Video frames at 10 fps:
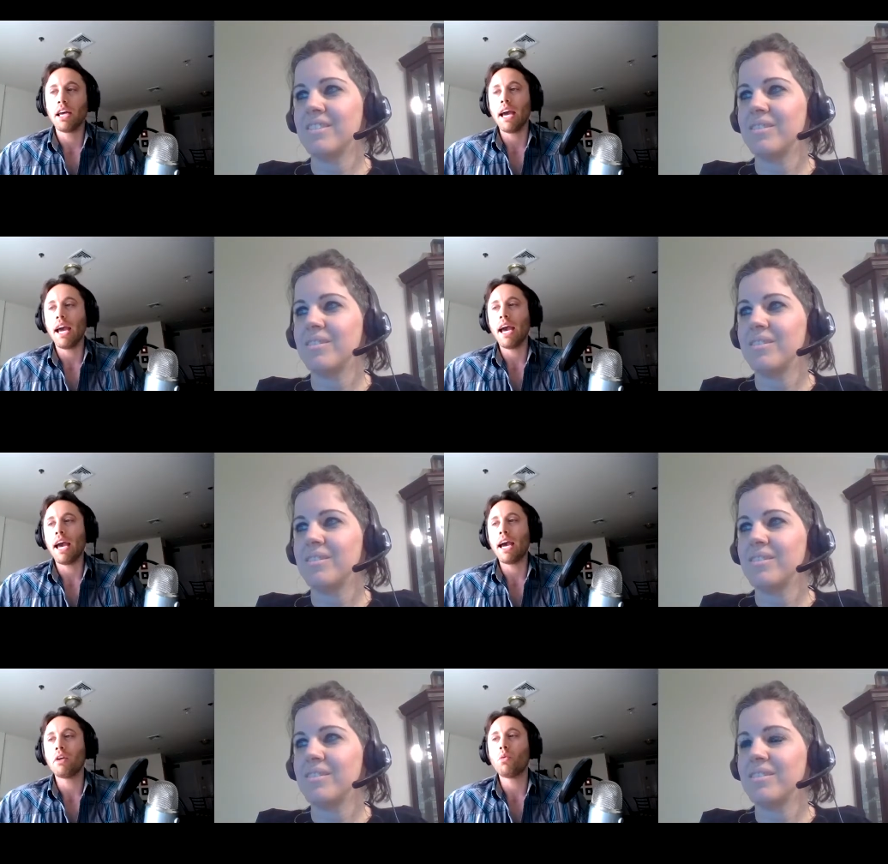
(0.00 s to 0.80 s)

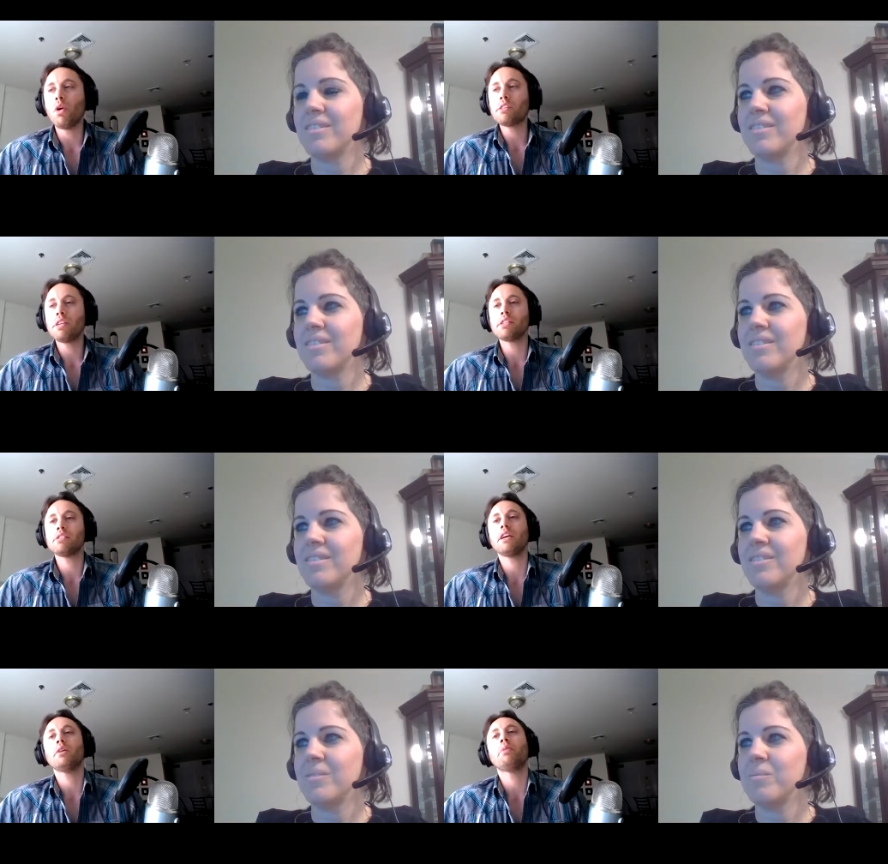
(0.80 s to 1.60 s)
Speaker 1: and what does that
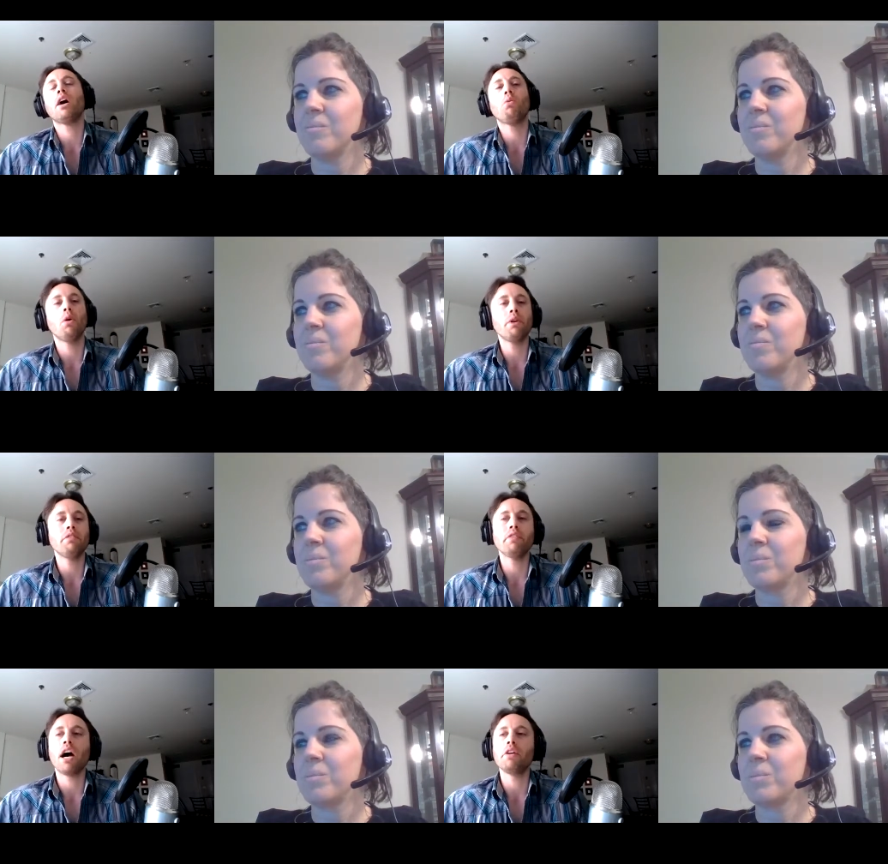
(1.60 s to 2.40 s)
say about what we
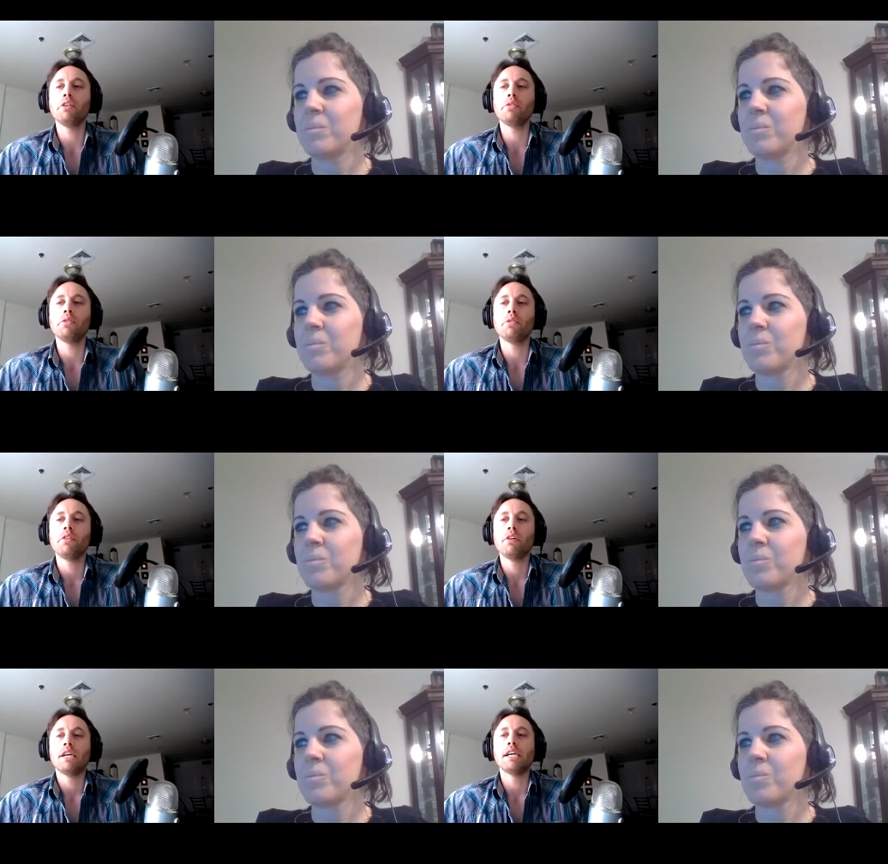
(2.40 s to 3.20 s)
value
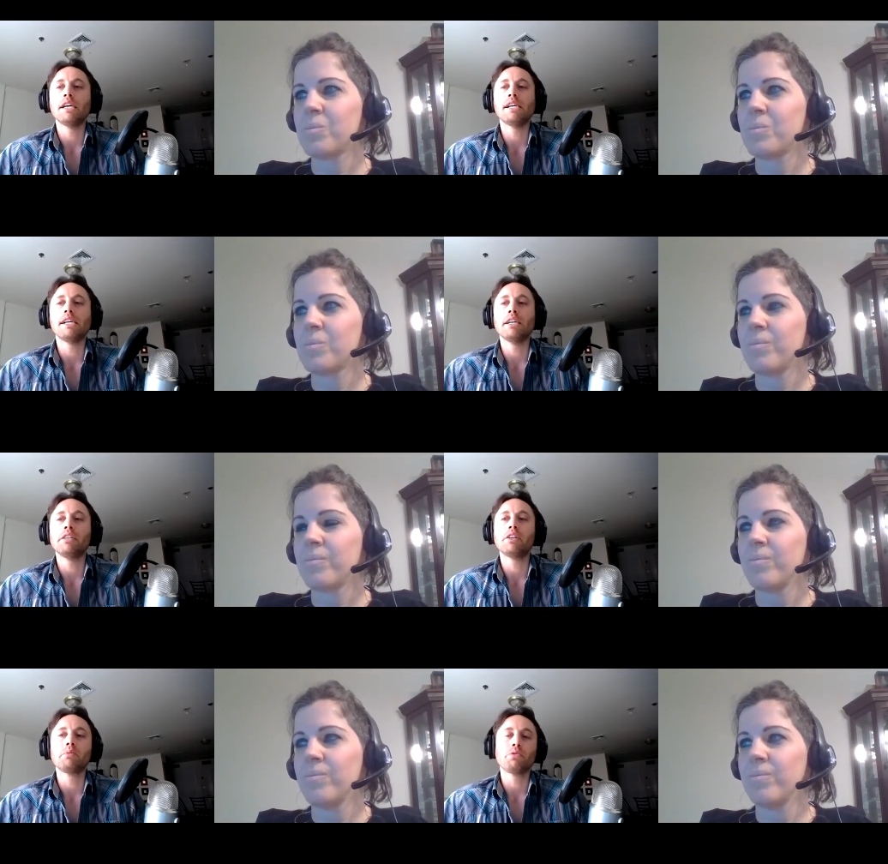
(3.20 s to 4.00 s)
uh, in
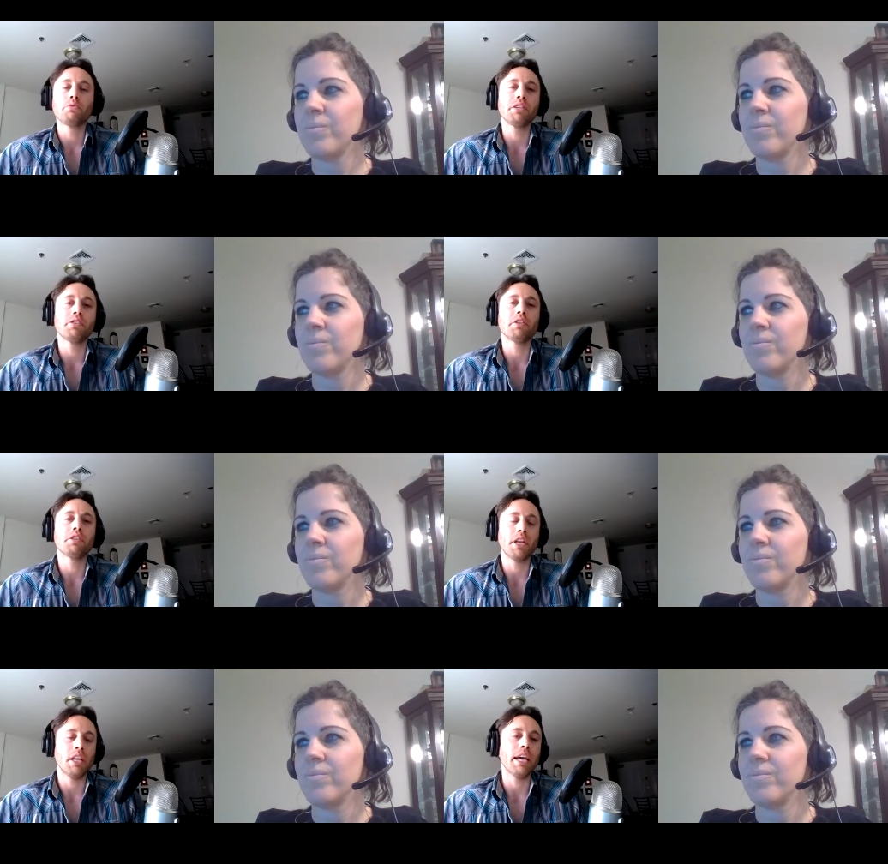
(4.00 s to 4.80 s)
terms of
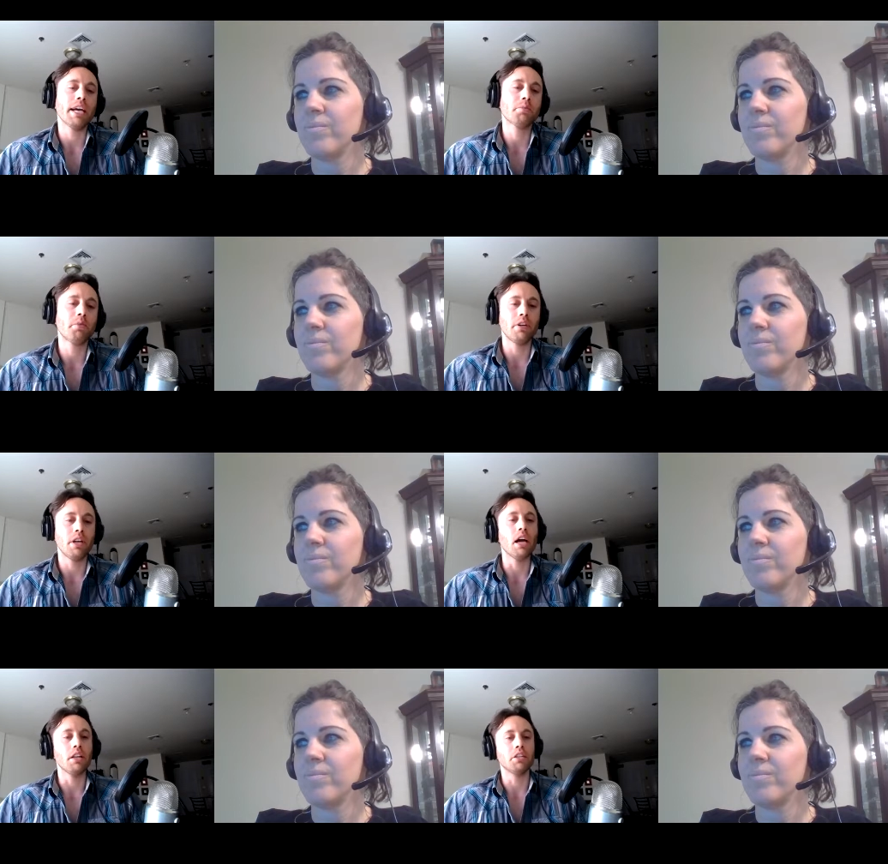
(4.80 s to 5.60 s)
research and expert
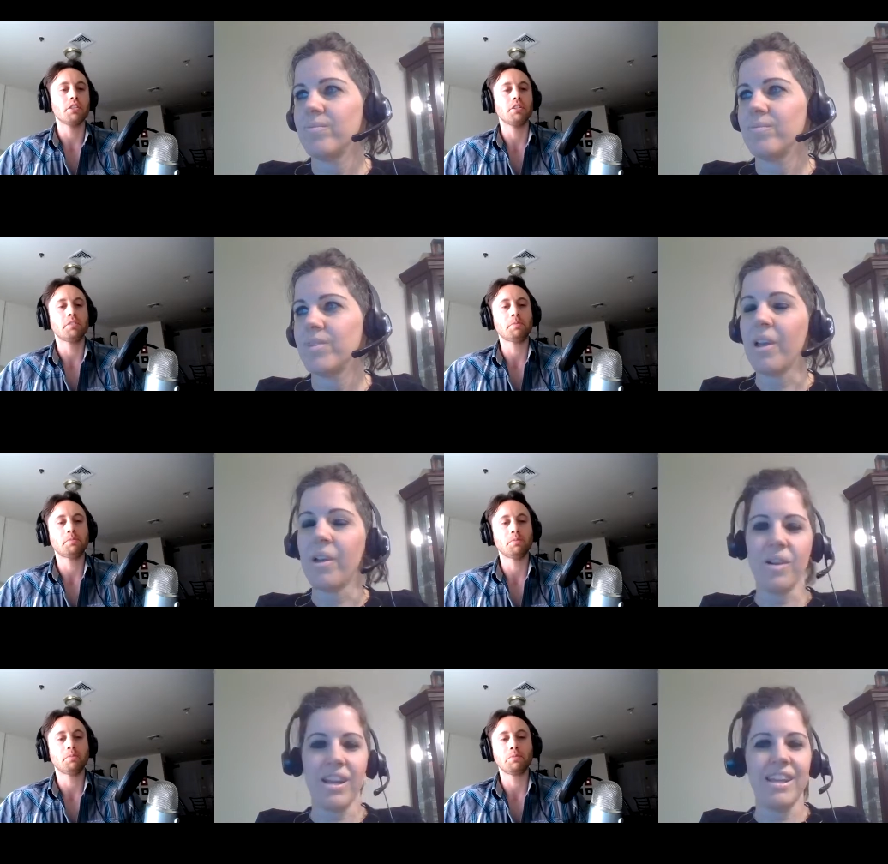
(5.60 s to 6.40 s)
knowledge?
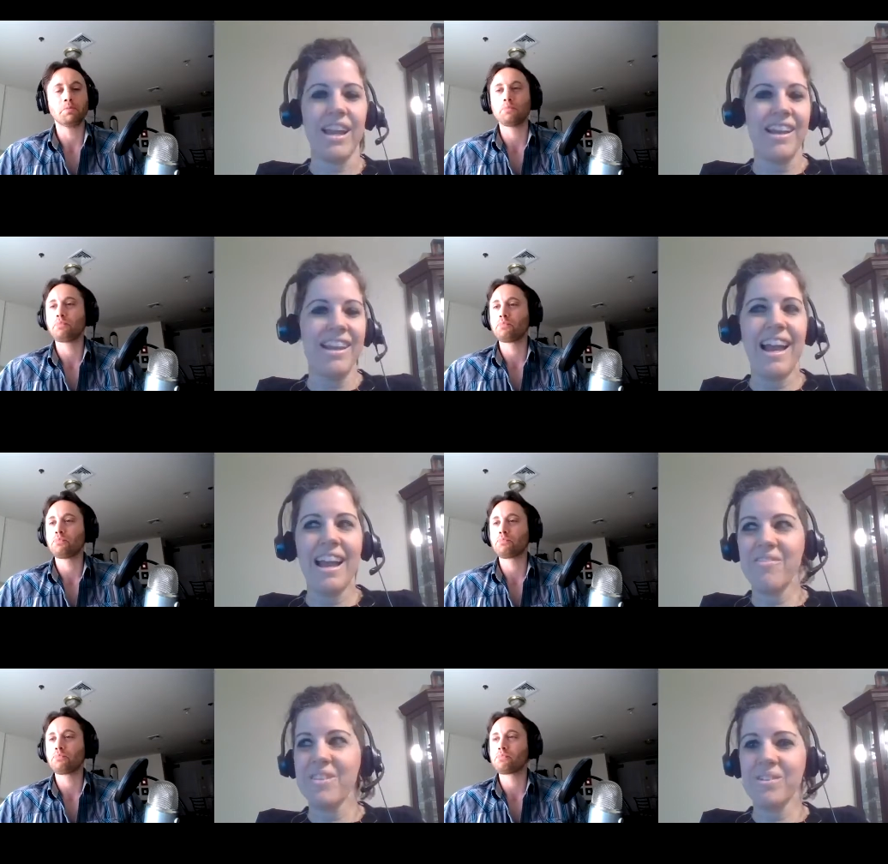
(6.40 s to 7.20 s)
Speaker 2: Okay. Yeah.
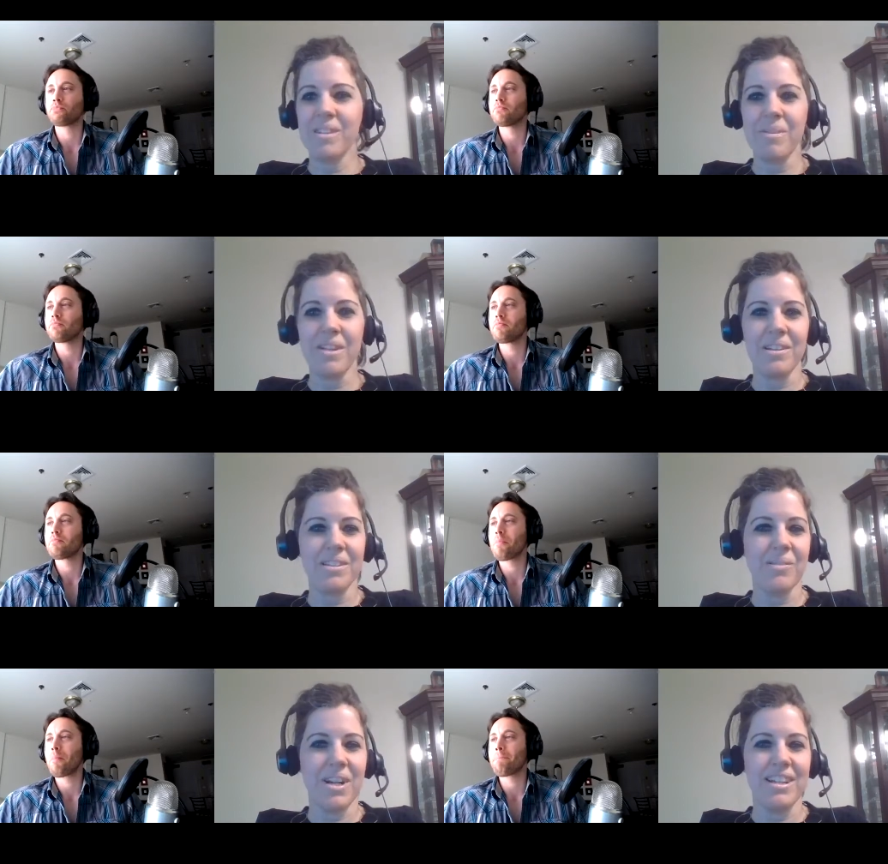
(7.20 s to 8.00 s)
I, there's something
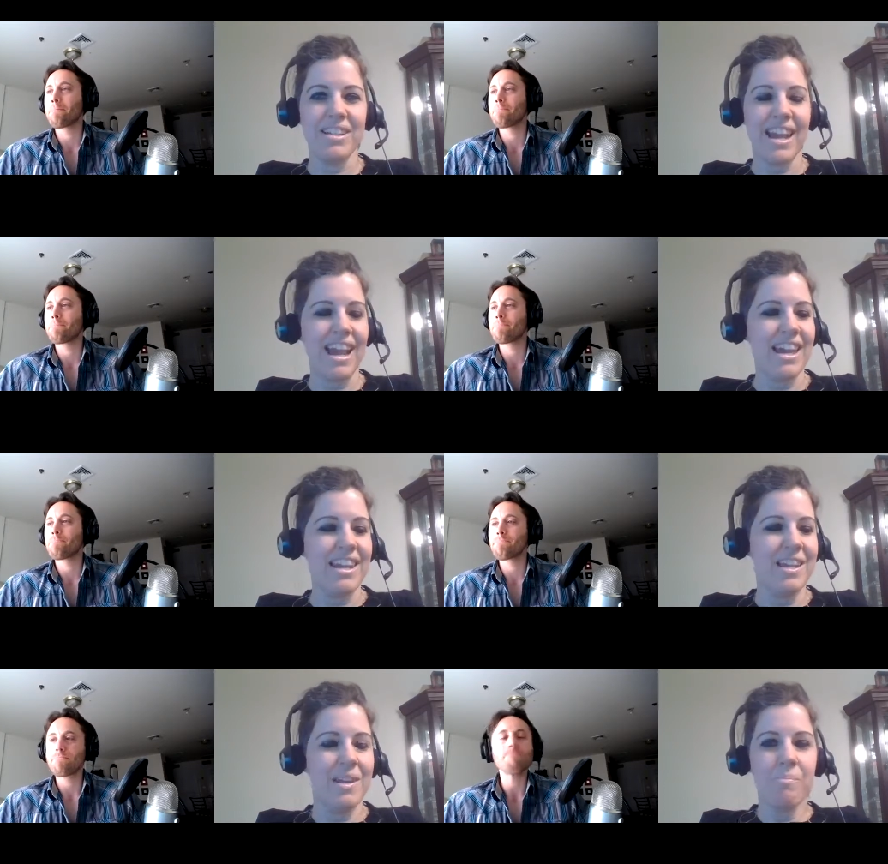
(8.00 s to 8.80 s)
else I wanted to
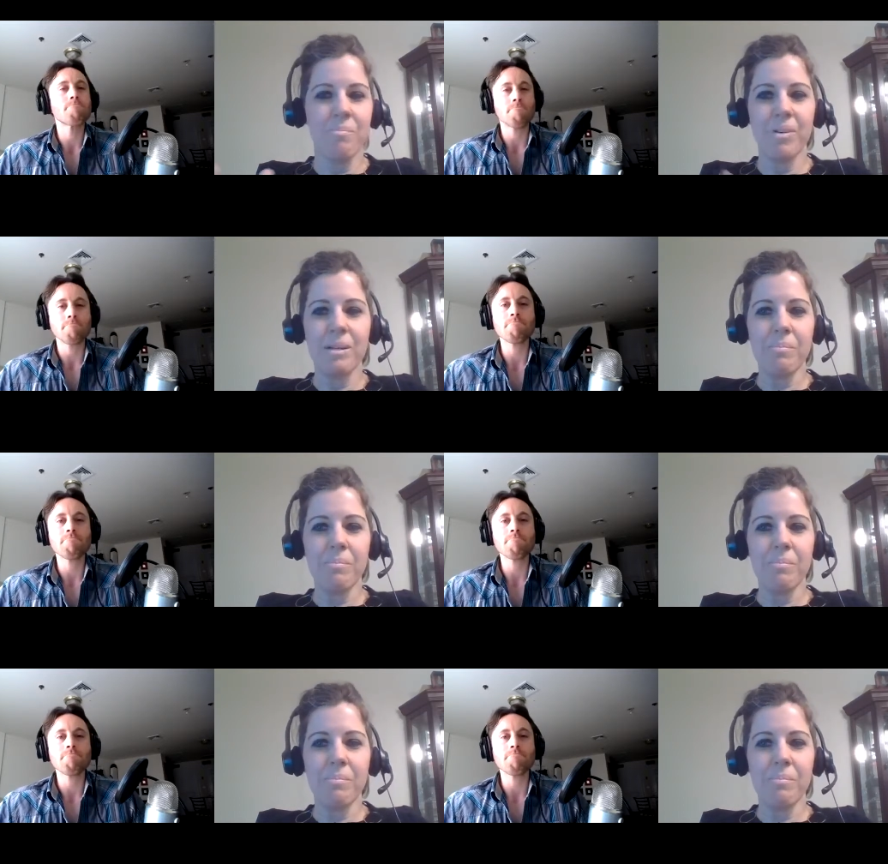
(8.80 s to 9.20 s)
add. Print